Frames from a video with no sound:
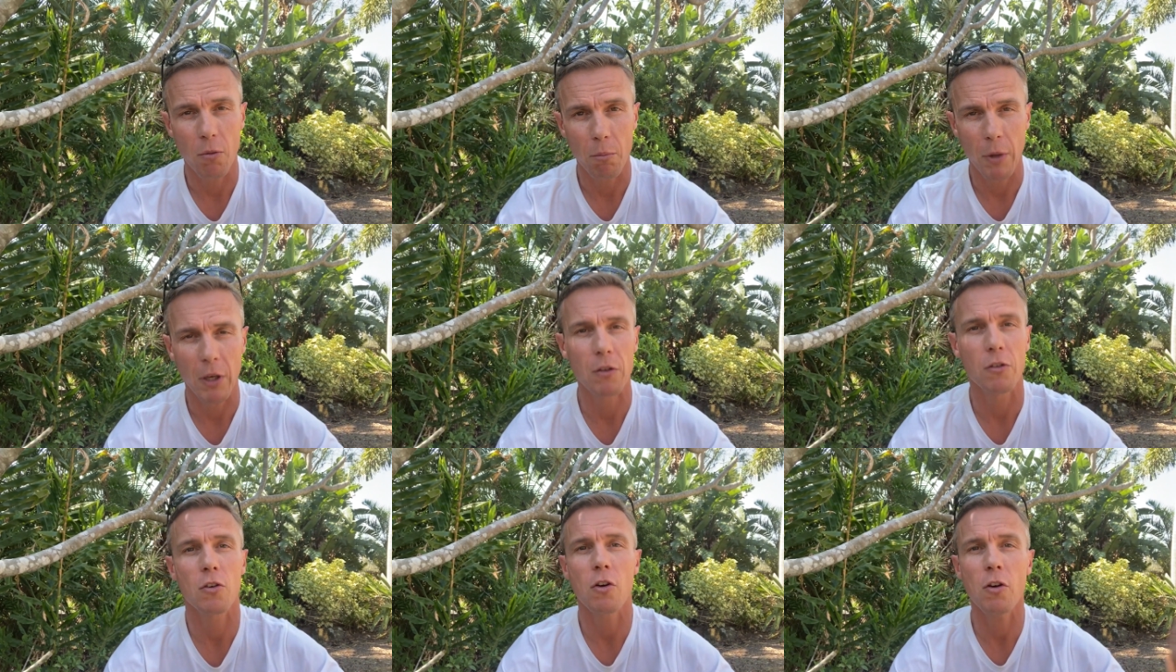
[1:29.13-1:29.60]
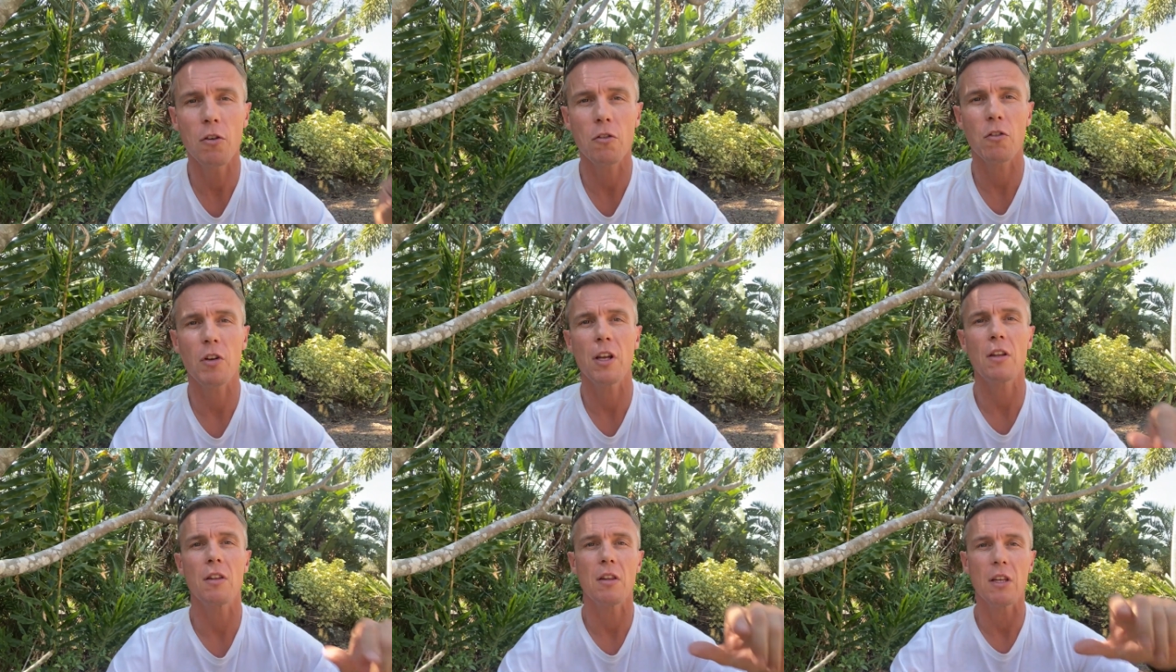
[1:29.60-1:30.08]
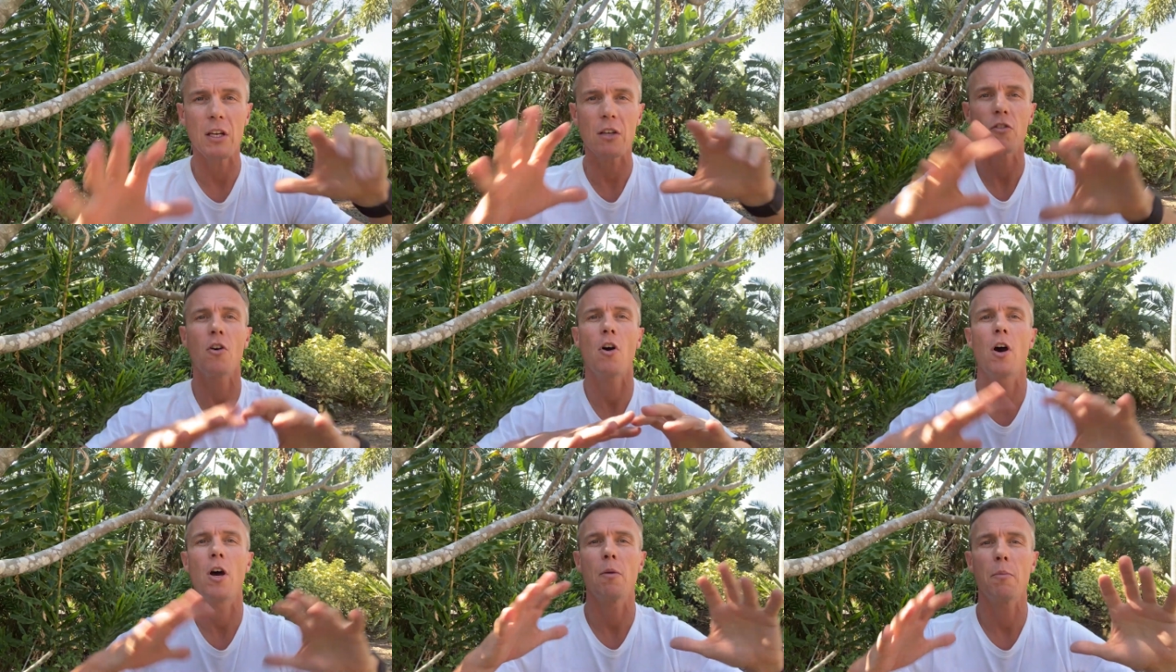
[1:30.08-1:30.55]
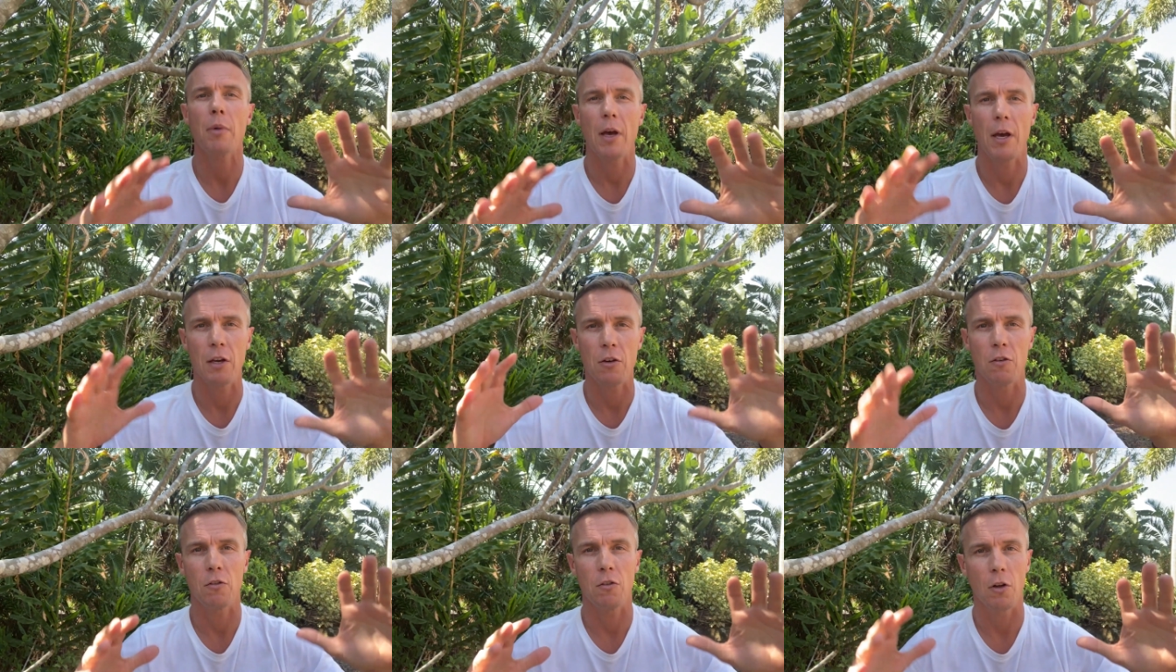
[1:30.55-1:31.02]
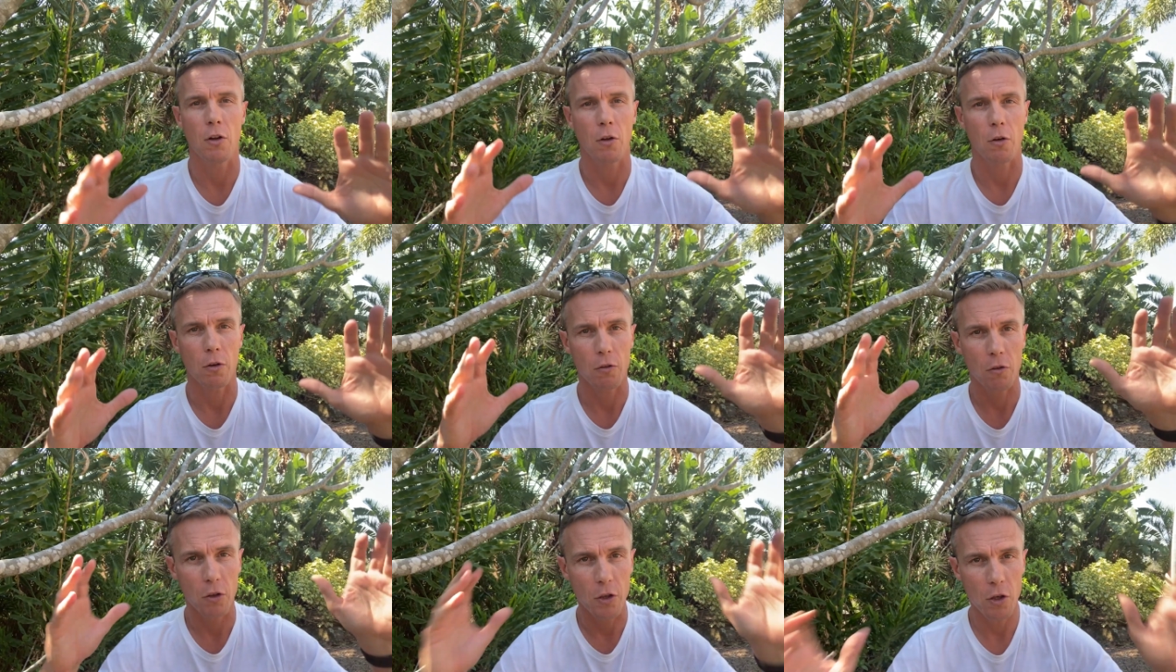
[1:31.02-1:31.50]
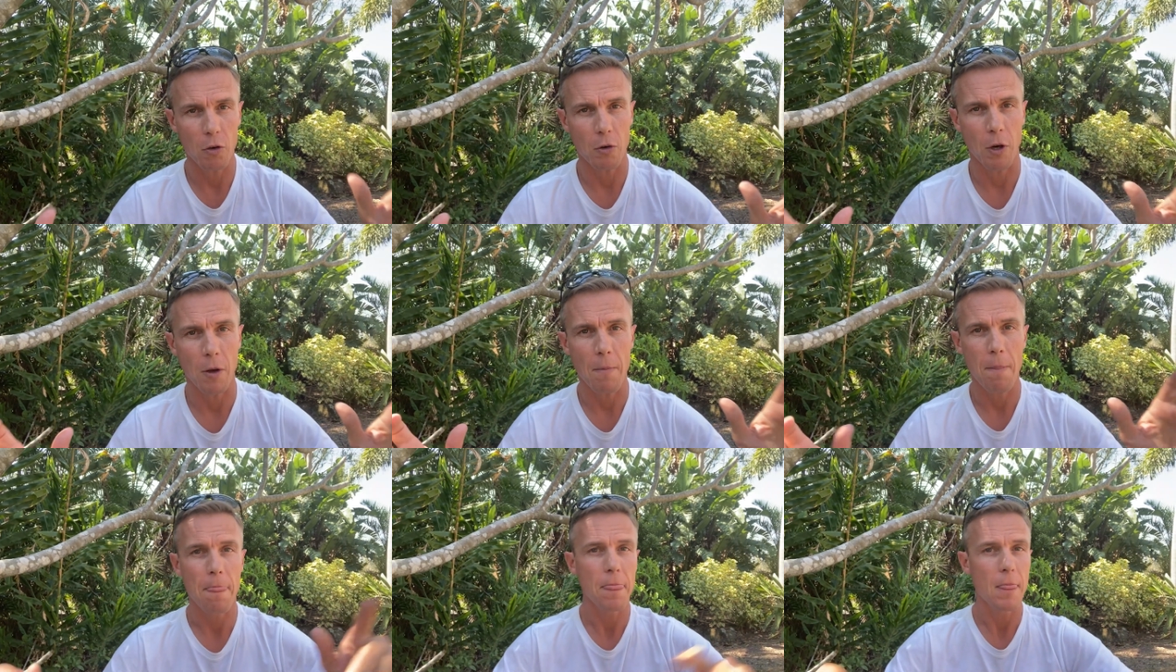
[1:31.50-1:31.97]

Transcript: mixed content, the entire page is no longer secure.